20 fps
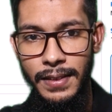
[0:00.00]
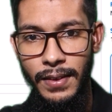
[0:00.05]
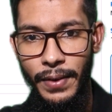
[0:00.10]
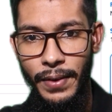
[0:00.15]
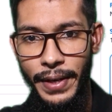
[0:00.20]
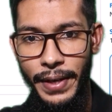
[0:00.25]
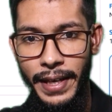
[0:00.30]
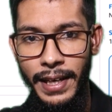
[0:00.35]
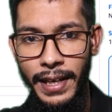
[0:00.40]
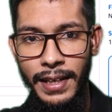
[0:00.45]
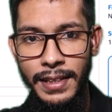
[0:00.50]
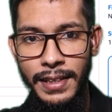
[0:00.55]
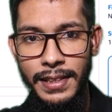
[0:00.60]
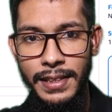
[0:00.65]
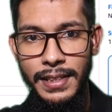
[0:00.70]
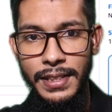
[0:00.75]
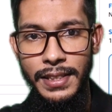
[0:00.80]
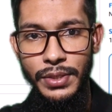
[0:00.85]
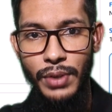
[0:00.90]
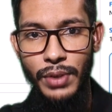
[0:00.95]
Okay.
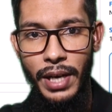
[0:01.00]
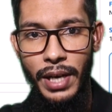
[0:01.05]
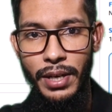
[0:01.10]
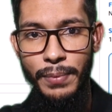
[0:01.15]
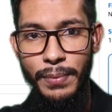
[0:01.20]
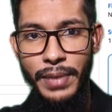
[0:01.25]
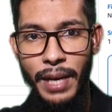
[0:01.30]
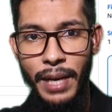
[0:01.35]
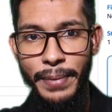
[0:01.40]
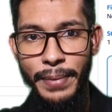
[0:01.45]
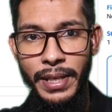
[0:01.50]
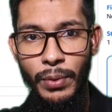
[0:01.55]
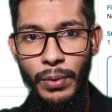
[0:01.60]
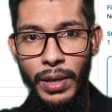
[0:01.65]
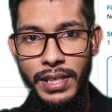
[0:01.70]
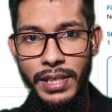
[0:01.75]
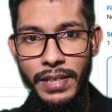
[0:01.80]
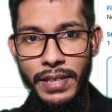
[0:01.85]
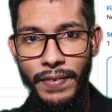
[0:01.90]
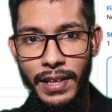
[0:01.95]
So are you observing
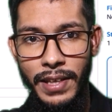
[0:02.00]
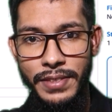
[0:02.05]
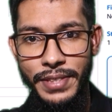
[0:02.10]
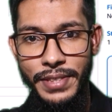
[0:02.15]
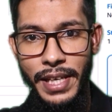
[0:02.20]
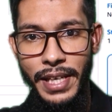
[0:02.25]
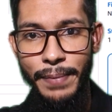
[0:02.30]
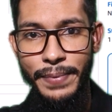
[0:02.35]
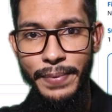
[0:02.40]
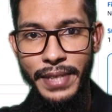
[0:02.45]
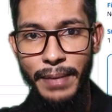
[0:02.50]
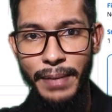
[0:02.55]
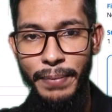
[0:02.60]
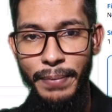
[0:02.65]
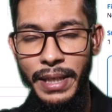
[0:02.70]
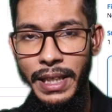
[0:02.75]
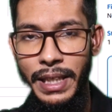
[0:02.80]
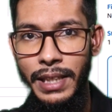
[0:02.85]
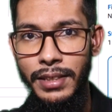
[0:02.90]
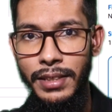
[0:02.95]
what is the first step?
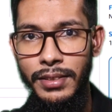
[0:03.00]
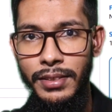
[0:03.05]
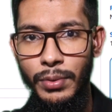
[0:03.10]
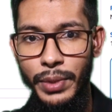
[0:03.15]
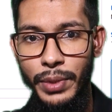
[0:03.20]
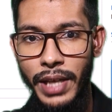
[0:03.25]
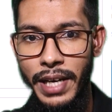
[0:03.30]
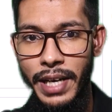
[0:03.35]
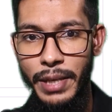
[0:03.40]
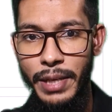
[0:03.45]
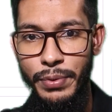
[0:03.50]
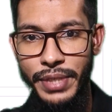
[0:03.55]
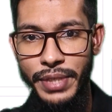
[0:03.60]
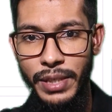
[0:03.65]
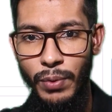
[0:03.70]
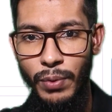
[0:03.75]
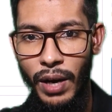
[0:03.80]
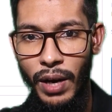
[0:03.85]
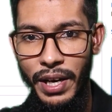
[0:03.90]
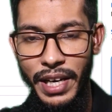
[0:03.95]
Simply we are
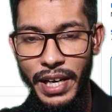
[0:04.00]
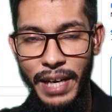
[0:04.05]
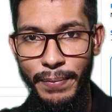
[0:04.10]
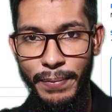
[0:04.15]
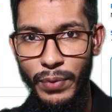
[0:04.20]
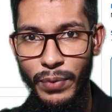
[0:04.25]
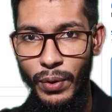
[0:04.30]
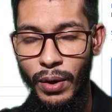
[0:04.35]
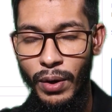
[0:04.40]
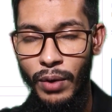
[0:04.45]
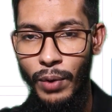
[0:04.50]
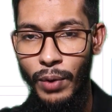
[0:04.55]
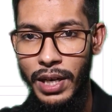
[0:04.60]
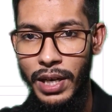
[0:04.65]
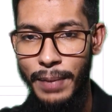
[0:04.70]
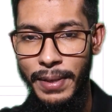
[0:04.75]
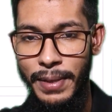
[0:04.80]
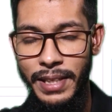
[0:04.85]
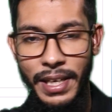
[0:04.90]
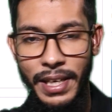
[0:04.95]
using one name. No,
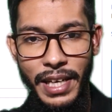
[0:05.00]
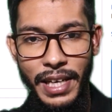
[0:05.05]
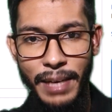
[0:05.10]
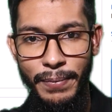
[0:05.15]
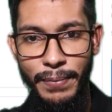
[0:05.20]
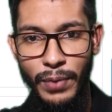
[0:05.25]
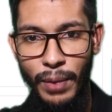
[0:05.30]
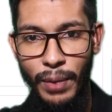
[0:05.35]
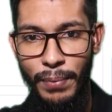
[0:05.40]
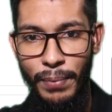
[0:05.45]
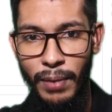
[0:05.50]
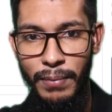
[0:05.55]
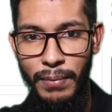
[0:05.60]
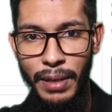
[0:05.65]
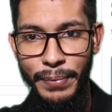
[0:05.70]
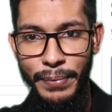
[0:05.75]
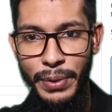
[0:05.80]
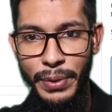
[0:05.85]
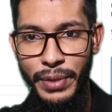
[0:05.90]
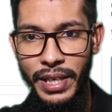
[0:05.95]
whatever the name, no
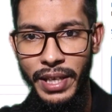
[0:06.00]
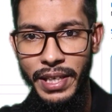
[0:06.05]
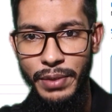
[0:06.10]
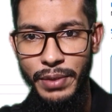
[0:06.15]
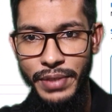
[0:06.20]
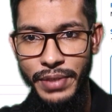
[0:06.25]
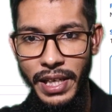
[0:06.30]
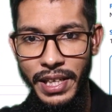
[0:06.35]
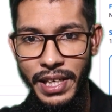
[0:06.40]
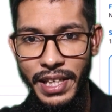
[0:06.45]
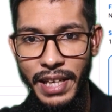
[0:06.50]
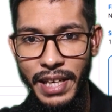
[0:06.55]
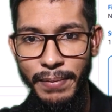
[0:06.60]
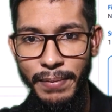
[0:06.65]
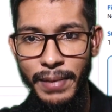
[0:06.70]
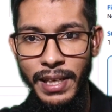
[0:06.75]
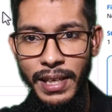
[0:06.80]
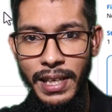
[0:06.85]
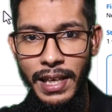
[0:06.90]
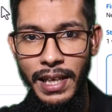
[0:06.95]
problem. You can use any name.
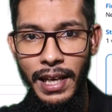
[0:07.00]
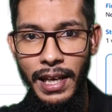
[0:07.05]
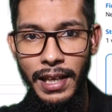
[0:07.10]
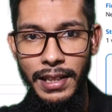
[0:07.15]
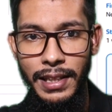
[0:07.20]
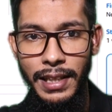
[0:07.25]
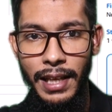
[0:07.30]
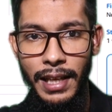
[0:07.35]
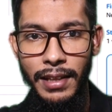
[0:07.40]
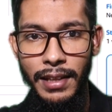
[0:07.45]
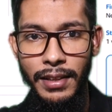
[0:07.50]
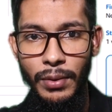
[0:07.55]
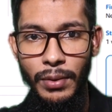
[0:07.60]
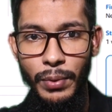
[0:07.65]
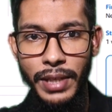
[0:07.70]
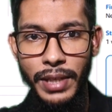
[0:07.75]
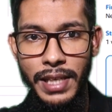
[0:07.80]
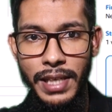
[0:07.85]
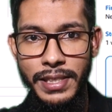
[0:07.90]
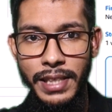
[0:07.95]
Then
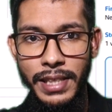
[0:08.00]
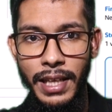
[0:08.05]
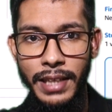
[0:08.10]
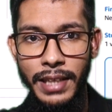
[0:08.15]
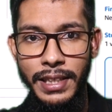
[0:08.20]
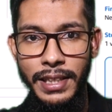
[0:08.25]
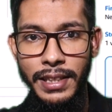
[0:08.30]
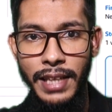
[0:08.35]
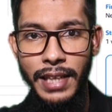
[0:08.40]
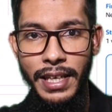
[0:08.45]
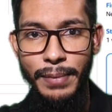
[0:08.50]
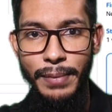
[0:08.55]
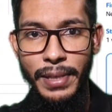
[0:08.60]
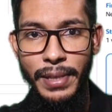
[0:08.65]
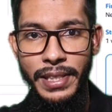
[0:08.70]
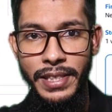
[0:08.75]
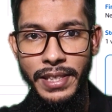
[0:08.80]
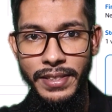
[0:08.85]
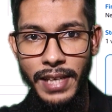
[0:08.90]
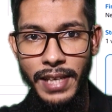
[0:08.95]
we are selecting the
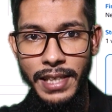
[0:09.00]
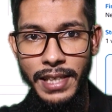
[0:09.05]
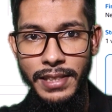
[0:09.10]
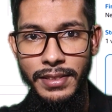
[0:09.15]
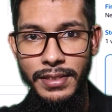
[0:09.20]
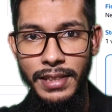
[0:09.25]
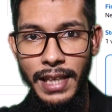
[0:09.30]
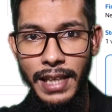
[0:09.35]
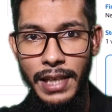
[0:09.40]
images, right?